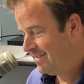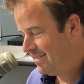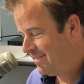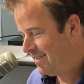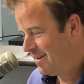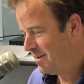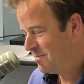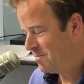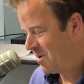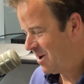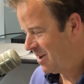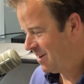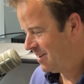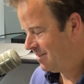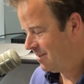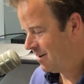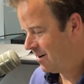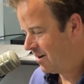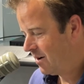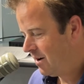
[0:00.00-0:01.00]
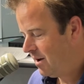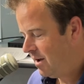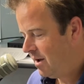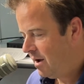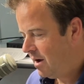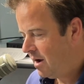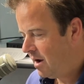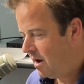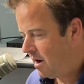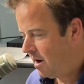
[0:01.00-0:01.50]
I'm right in there.
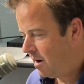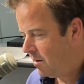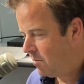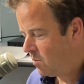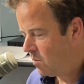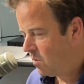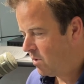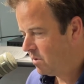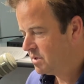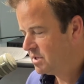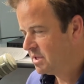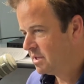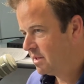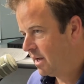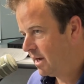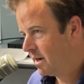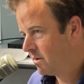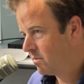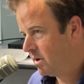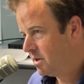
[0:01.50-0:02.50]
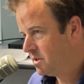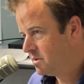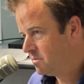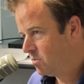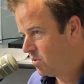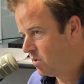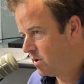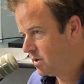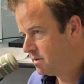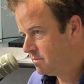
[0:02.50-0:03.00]
What was it like raising
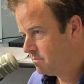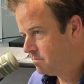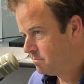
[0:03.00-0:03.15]
boys?